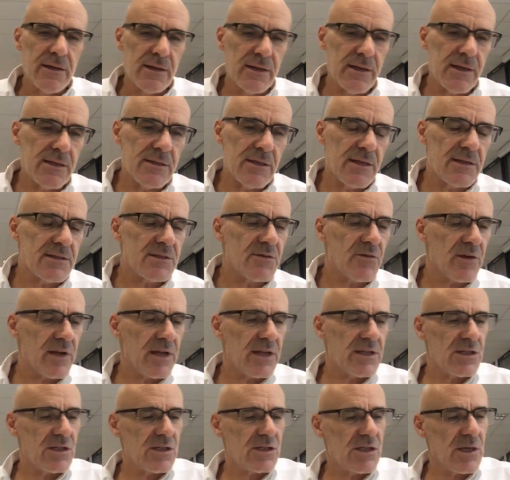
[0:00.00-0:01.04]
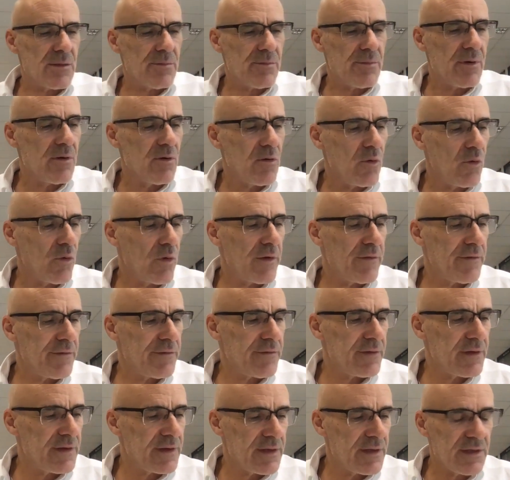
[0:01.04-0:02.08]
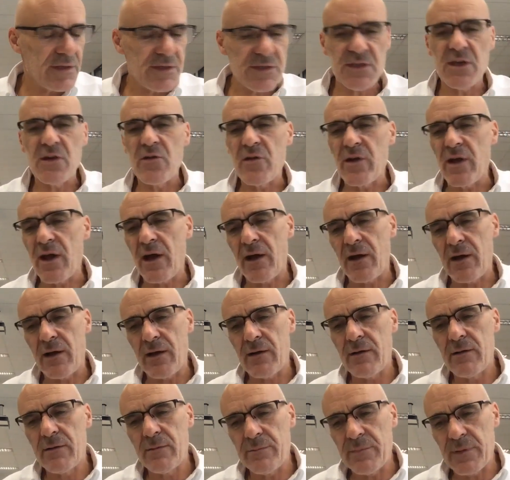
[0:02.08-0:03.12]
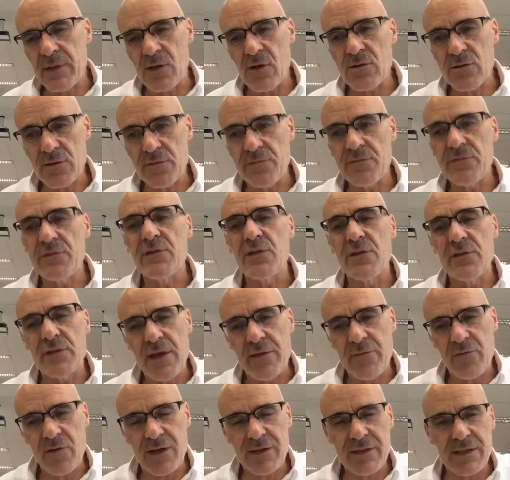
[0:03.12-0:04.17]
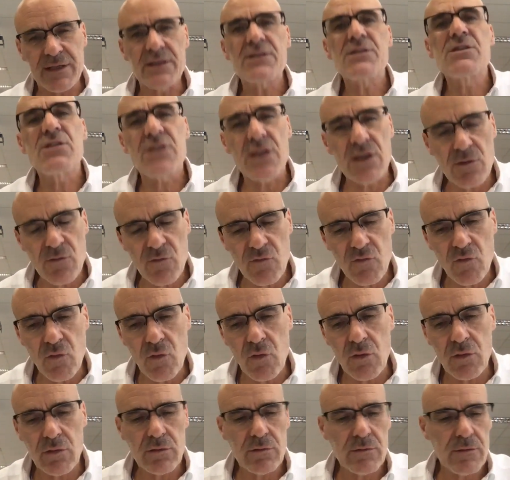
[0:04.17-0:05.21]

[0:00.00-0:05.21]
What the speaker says: in its relationship with Syria because of the never-ending state of war